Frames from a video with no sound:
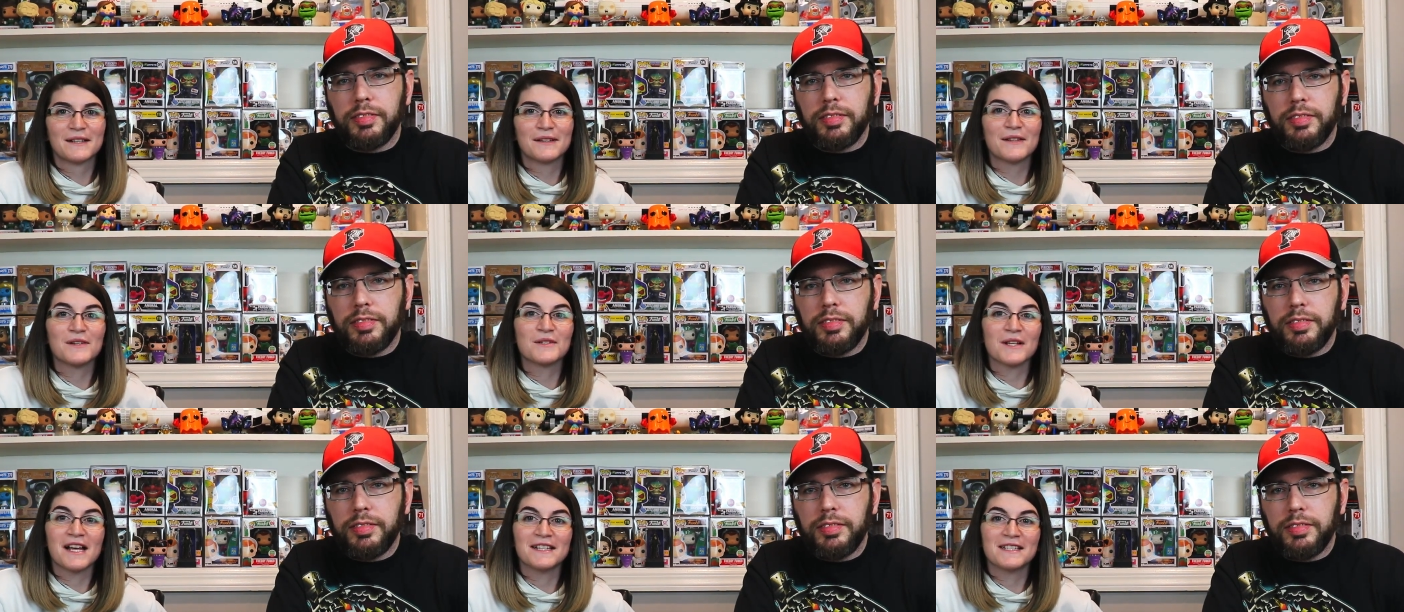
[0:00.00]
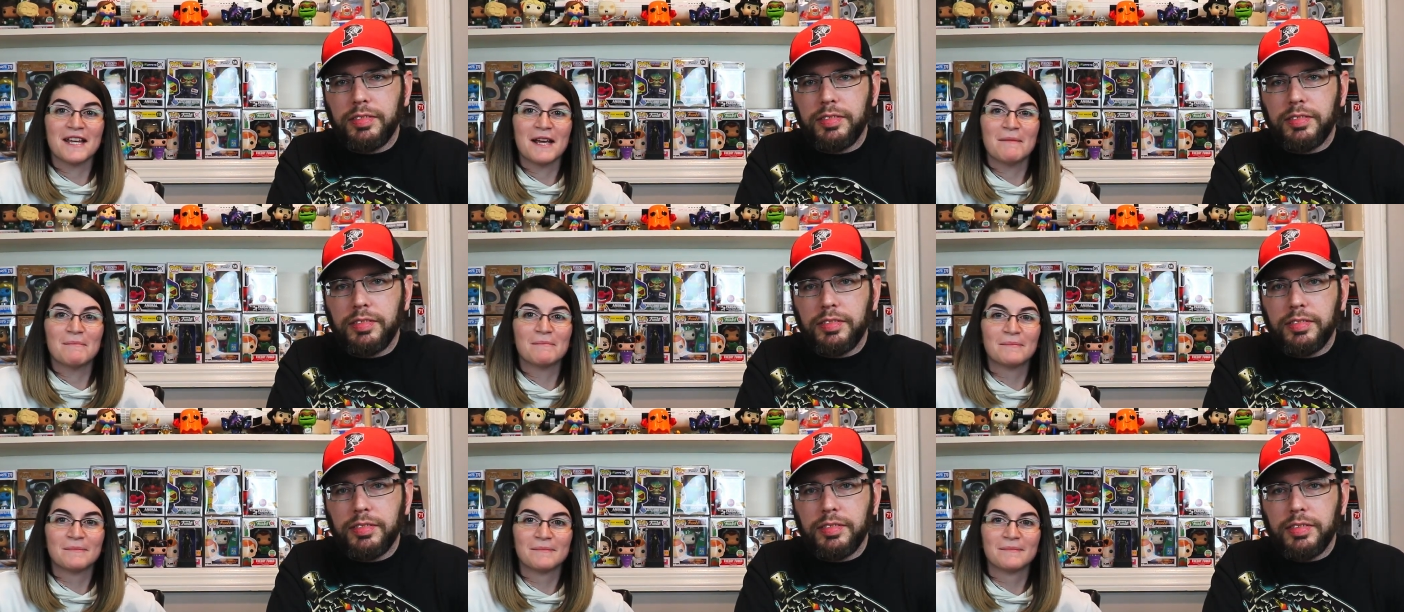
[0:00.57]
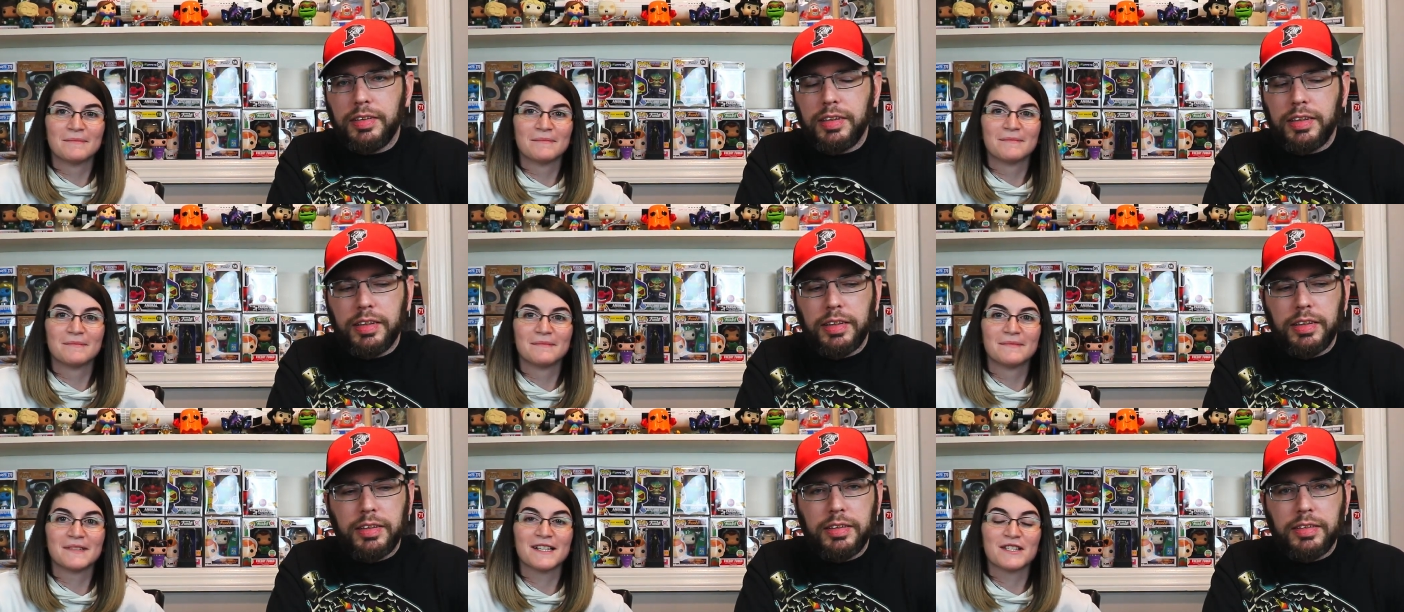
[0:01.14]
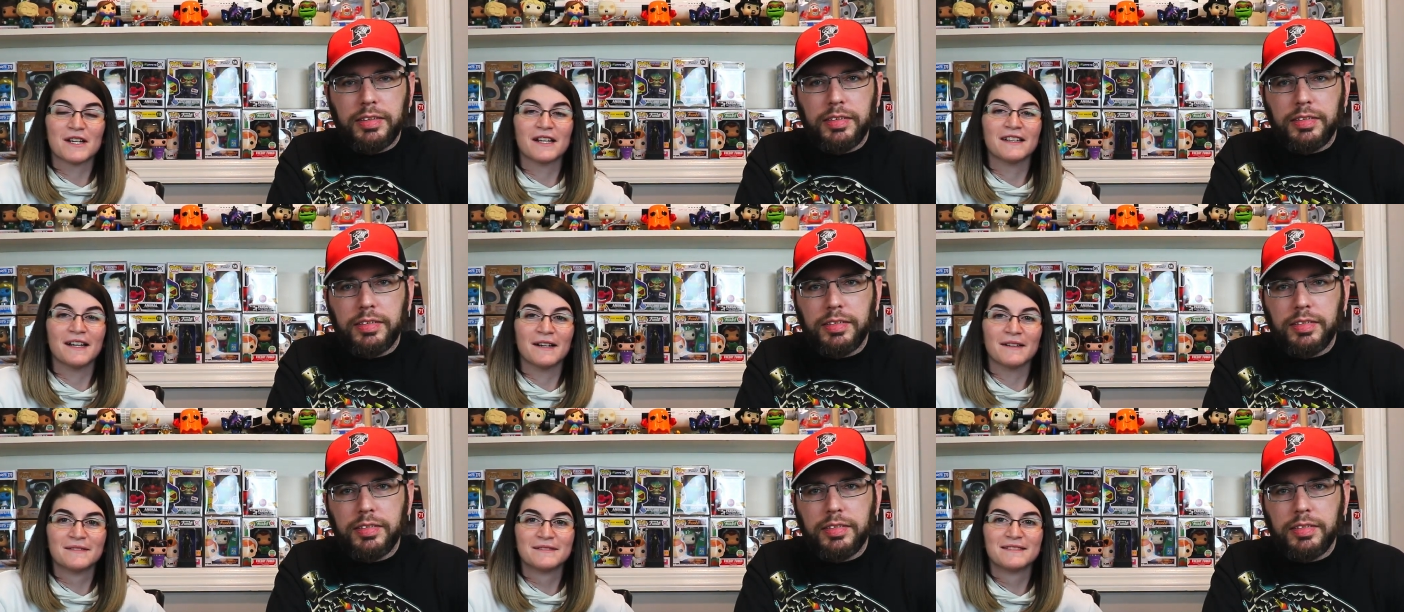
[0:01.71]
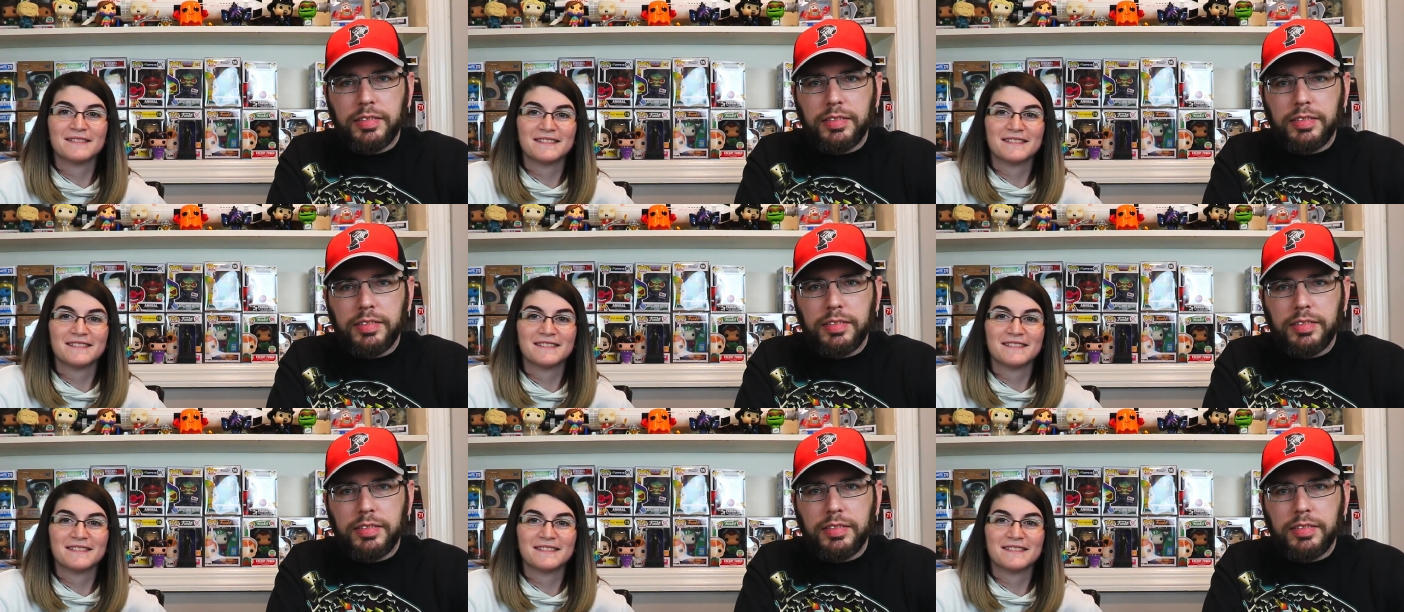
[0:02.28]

Speaker 1: There's a lot of tape. That's good though.